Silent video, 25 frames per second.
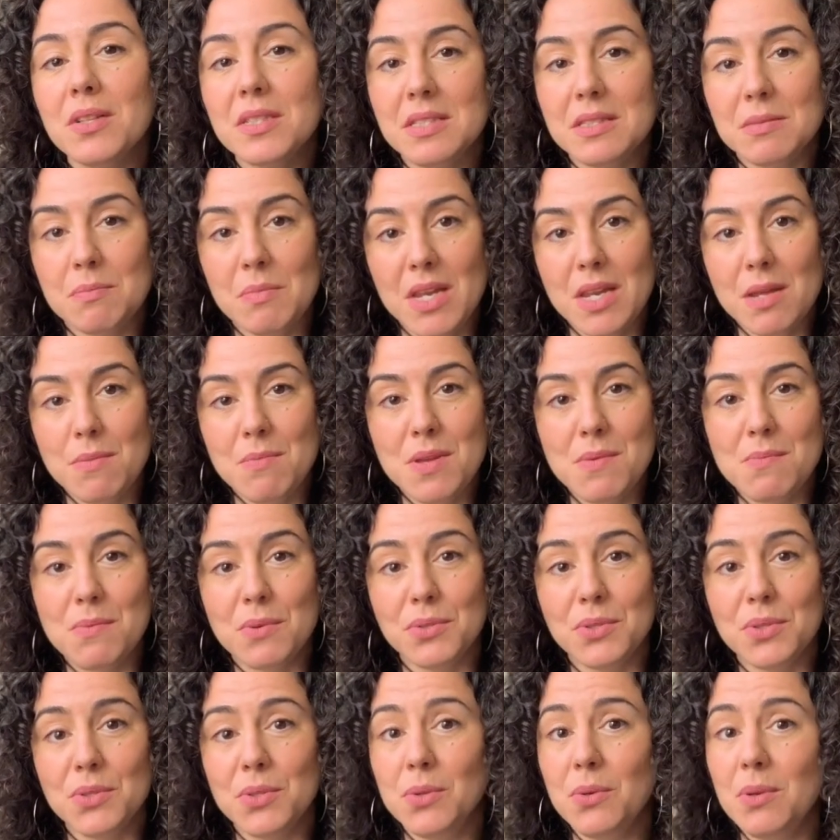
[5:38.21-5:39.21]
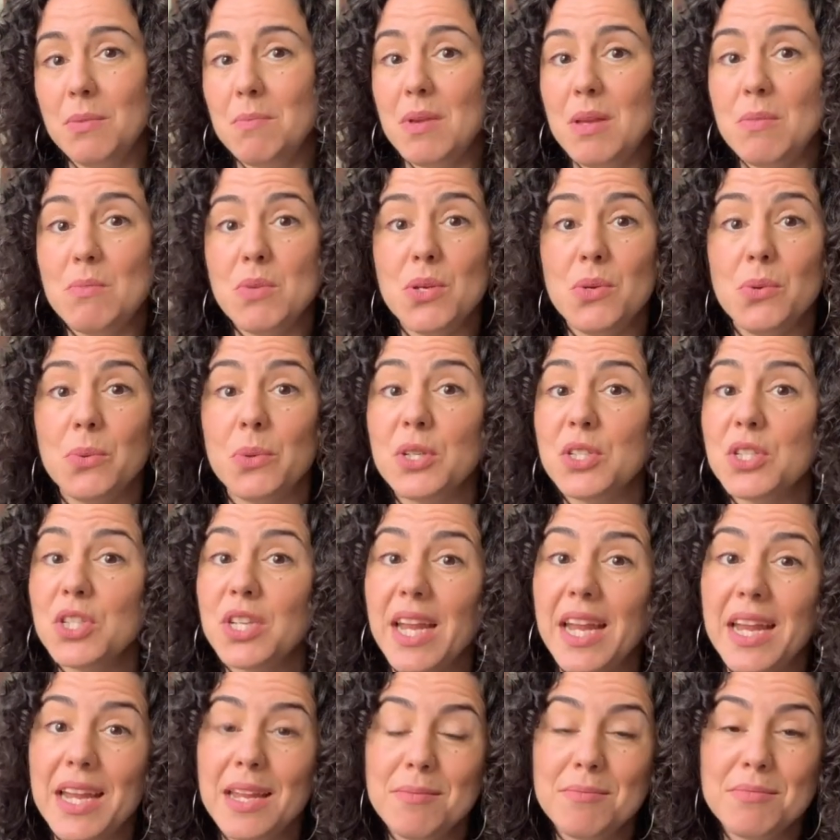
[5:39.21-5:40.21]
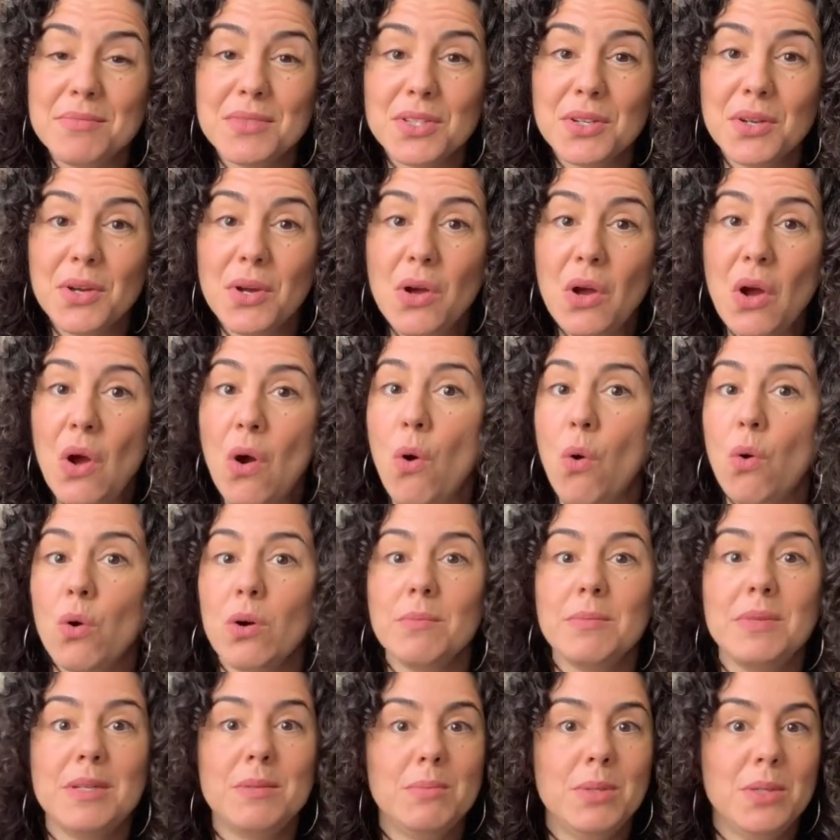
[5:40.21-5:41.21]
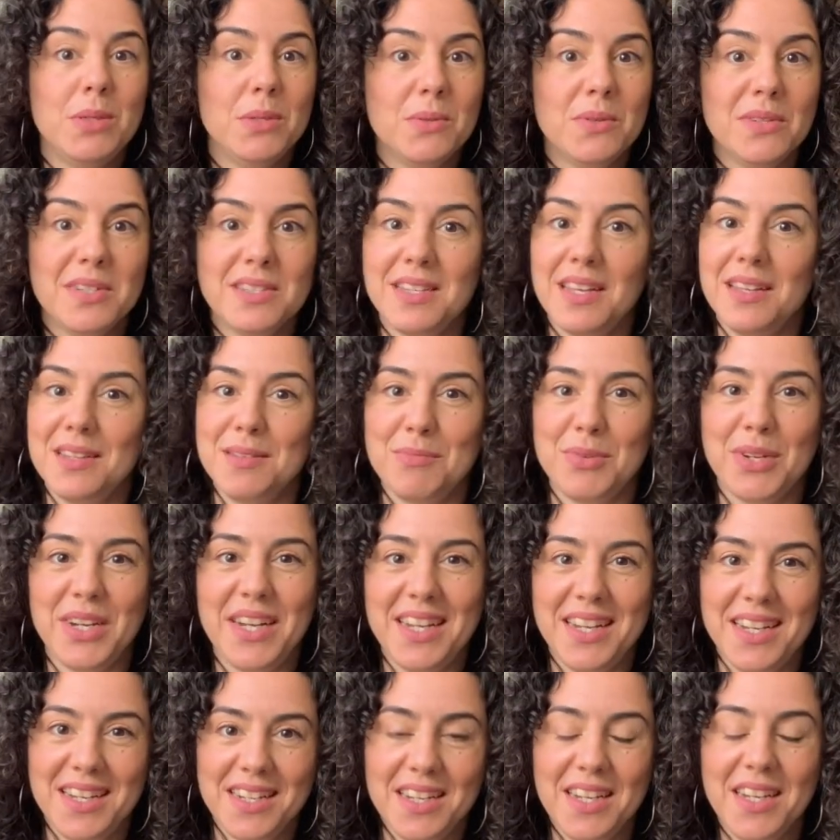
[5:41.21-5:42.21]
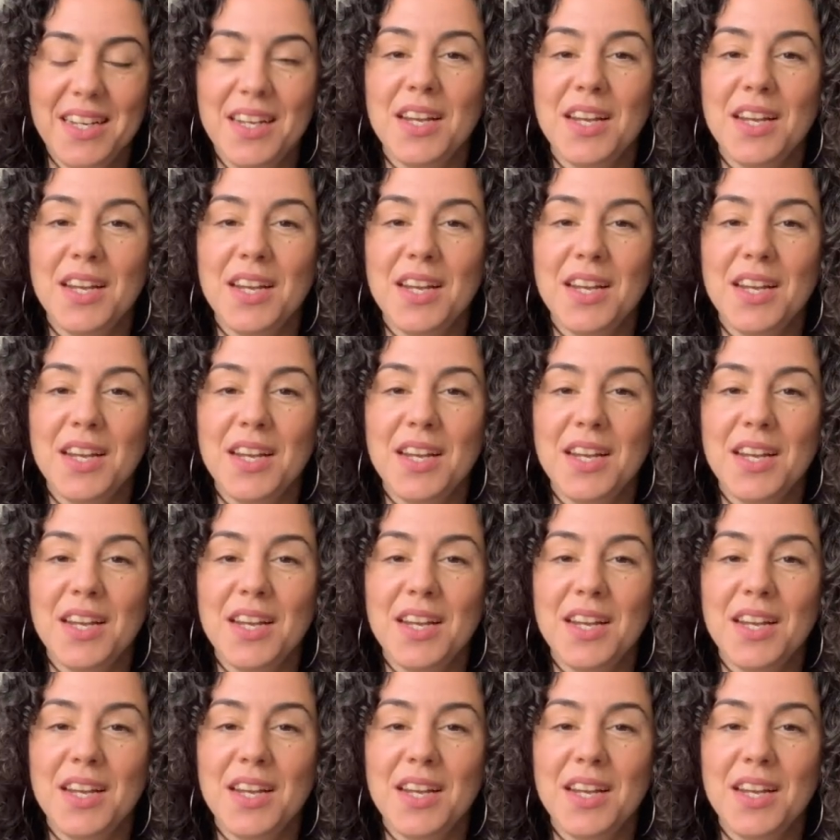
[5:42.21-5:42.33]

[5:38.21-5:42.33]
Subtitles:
as many people do, and maybe you were shamed, or maybe you were celebrated.